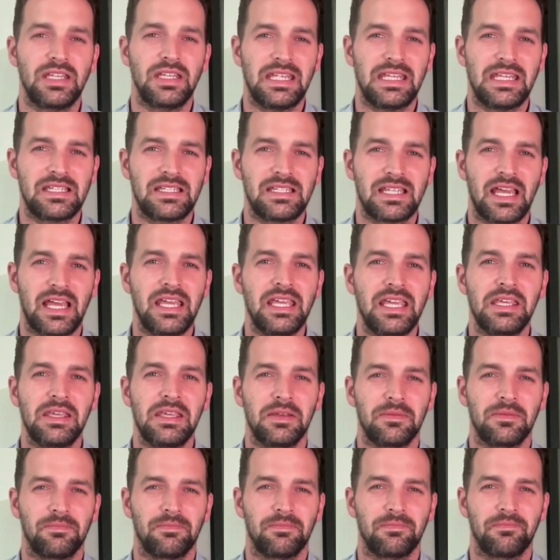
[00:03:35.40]
intake,
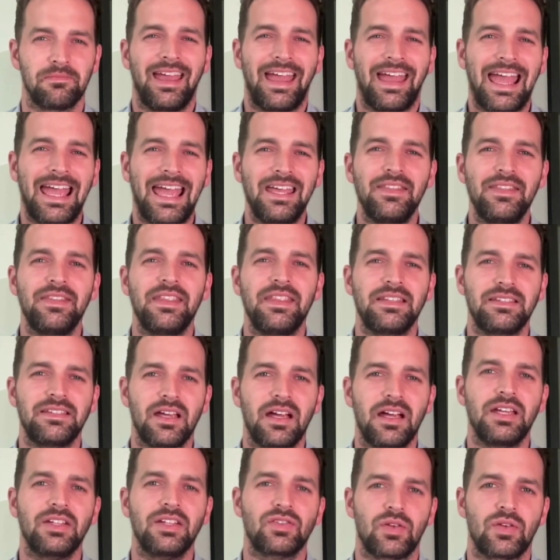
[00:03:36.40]
and their
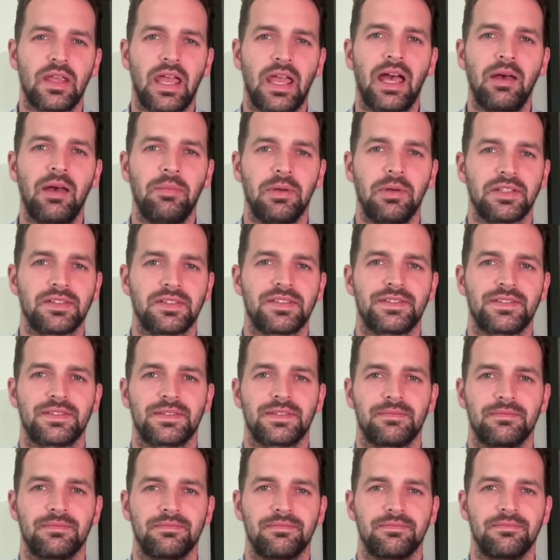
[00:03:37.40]
dietary habits.
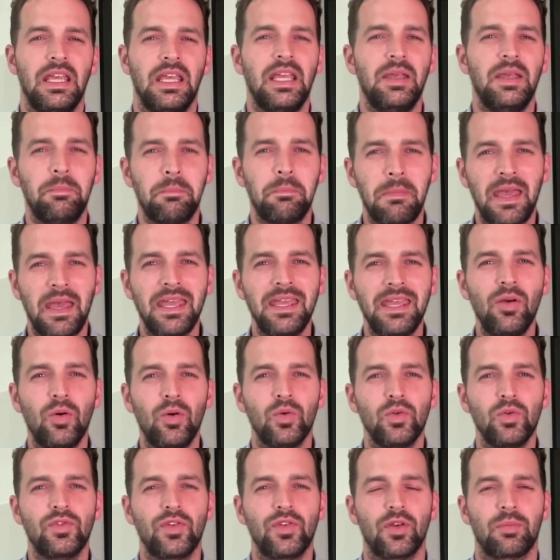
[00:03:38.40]
It may
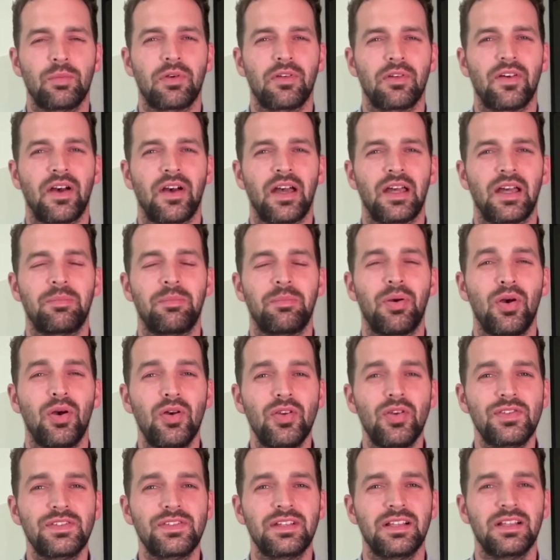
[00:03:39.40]
also provide
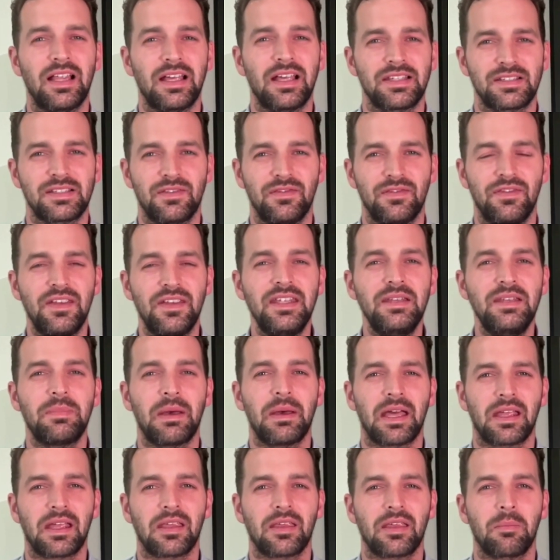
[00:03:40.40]
personalized
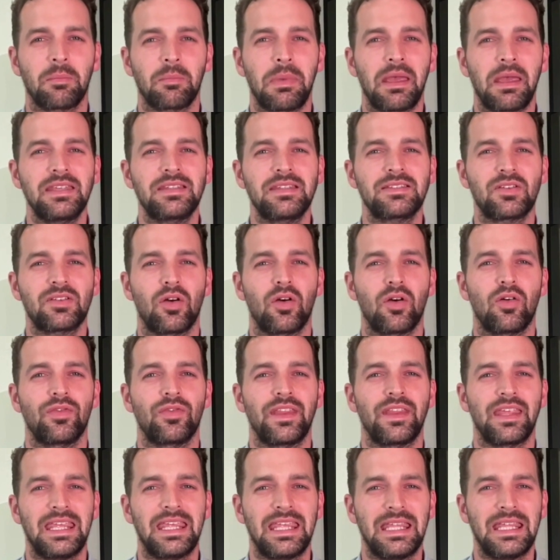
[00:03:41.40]
feedback based on
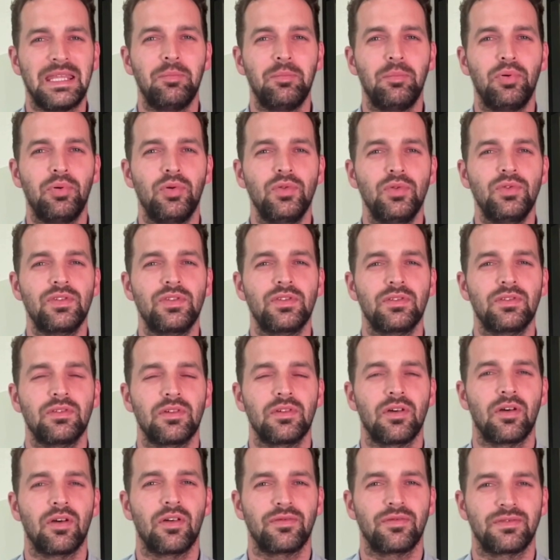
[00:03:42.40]
the input
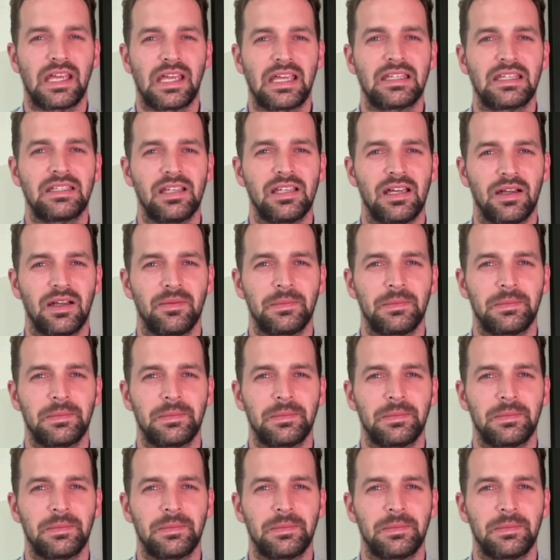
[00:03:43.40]
of data.